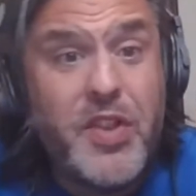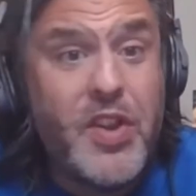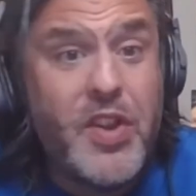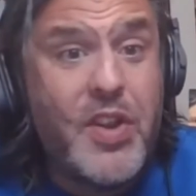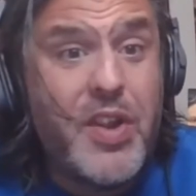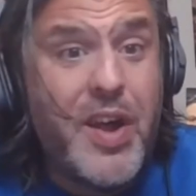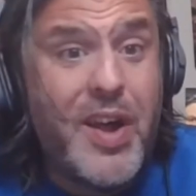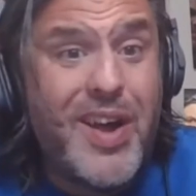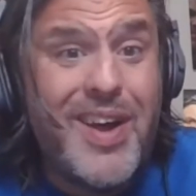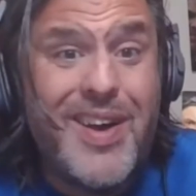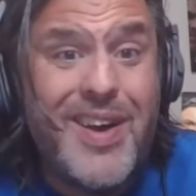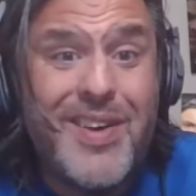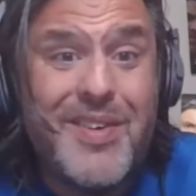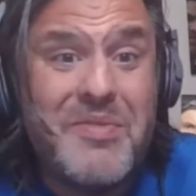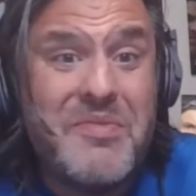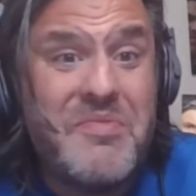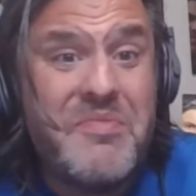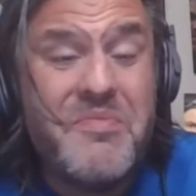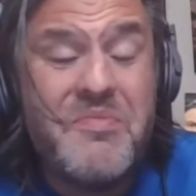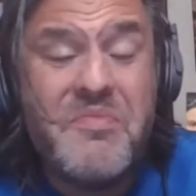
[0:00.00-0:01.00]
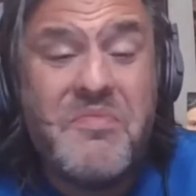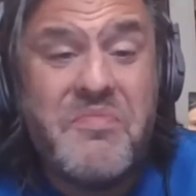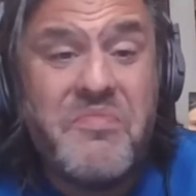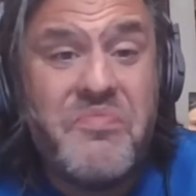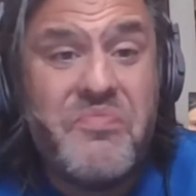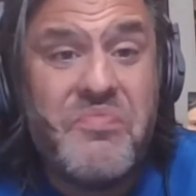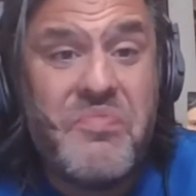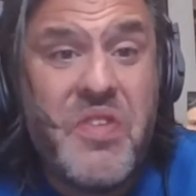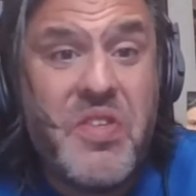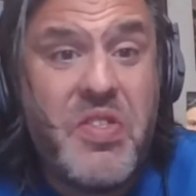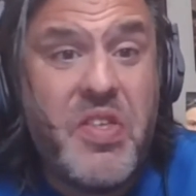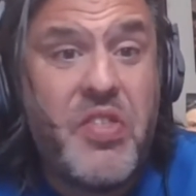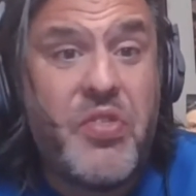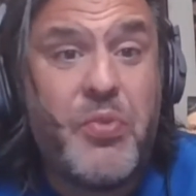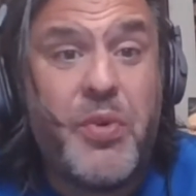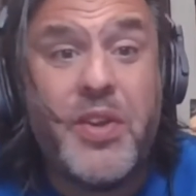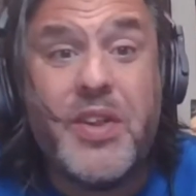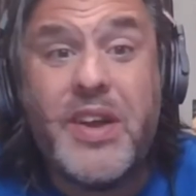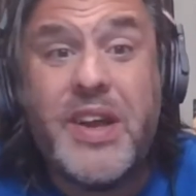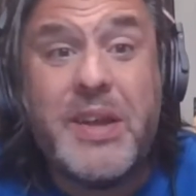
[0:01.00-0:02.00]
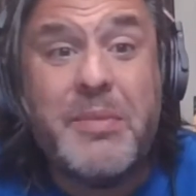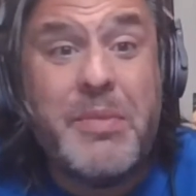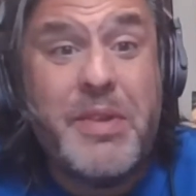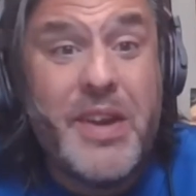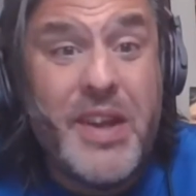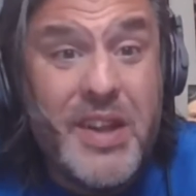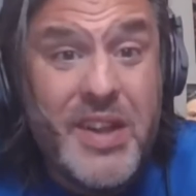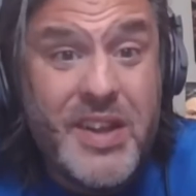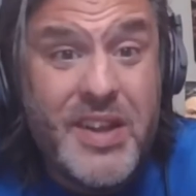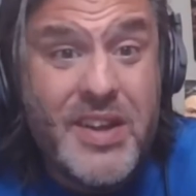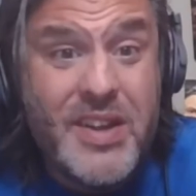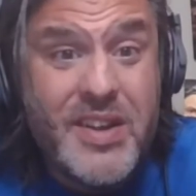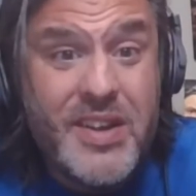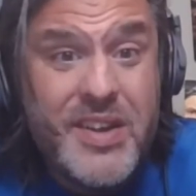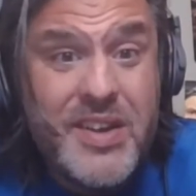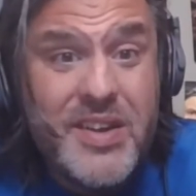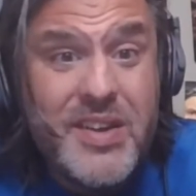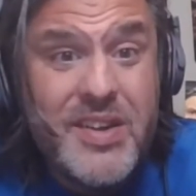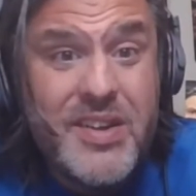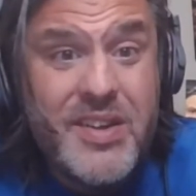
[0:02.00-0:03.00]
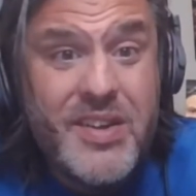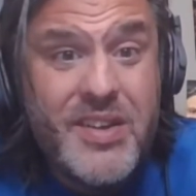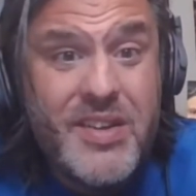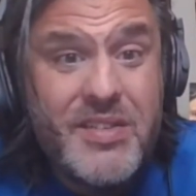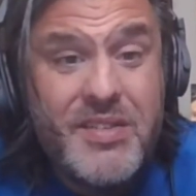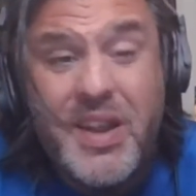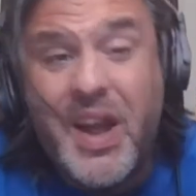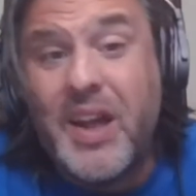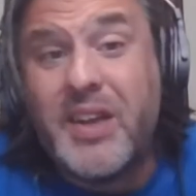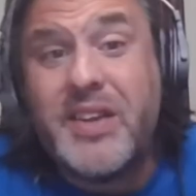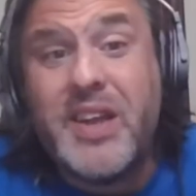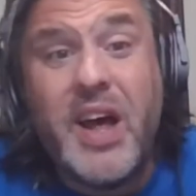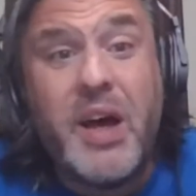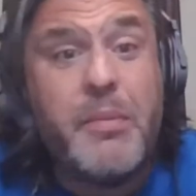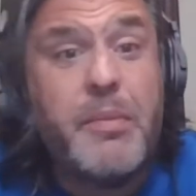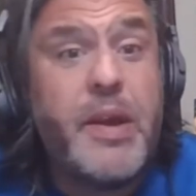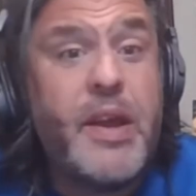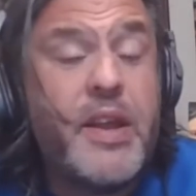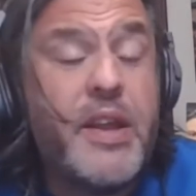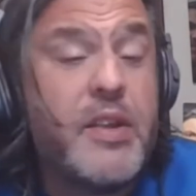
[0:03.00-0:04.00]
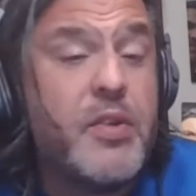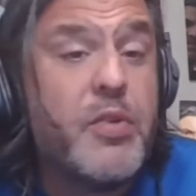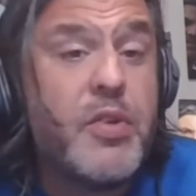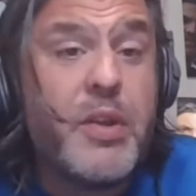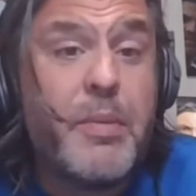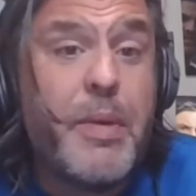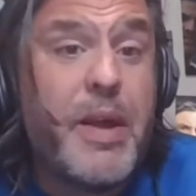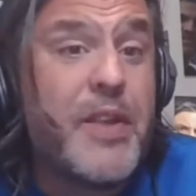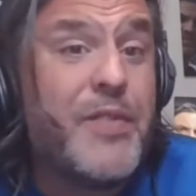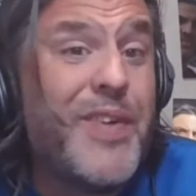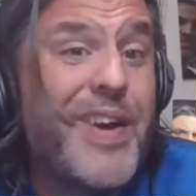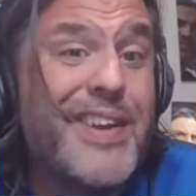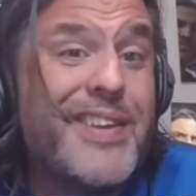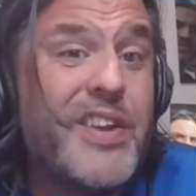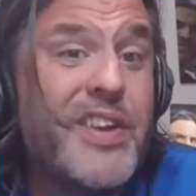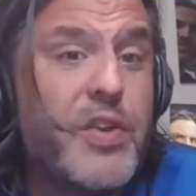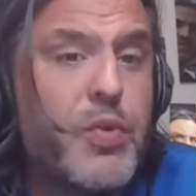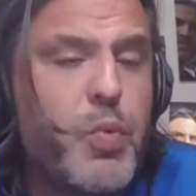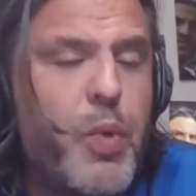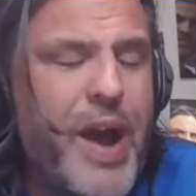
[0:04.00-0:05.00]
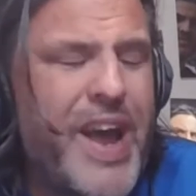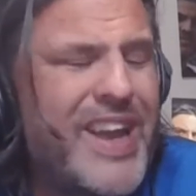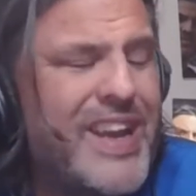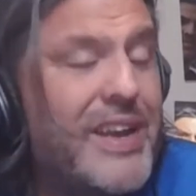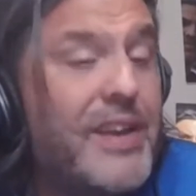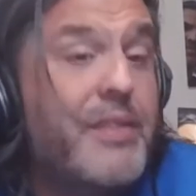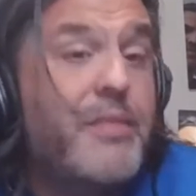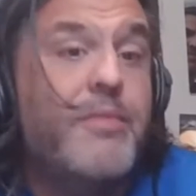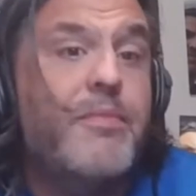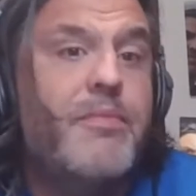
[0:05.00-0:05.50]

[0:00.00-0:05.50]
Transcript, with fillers: Uh, the thriller in Manila? Y'all tell me this was the best fight since when?